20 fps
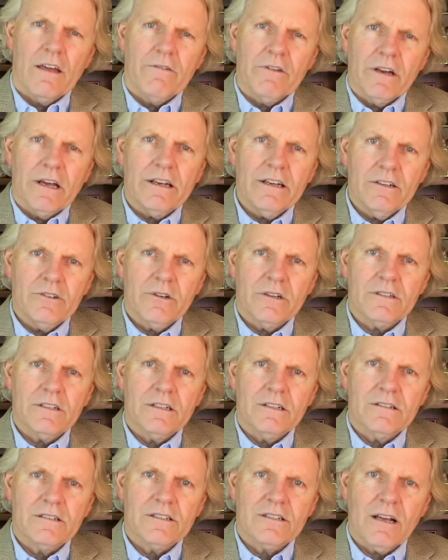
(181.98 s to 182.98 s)
If you're not
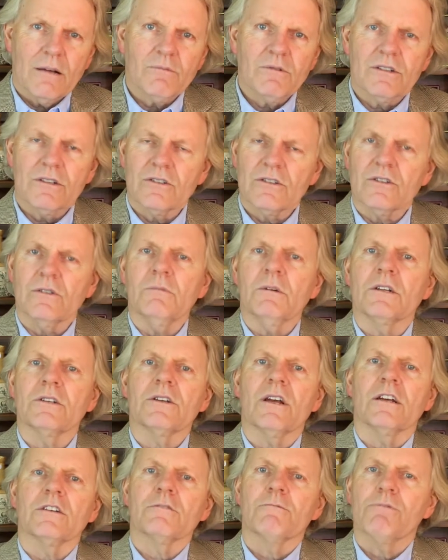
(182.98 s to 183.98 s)
interested in substance so
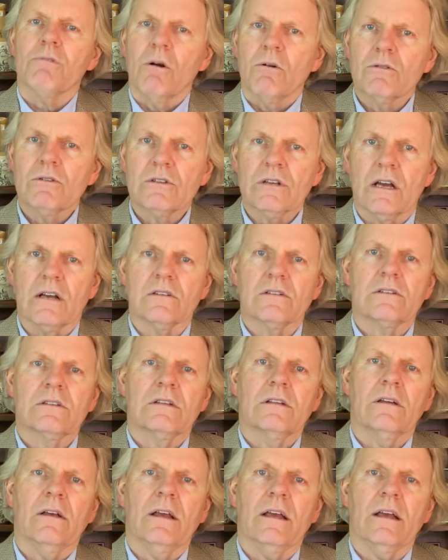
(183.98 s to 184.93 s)
much as process,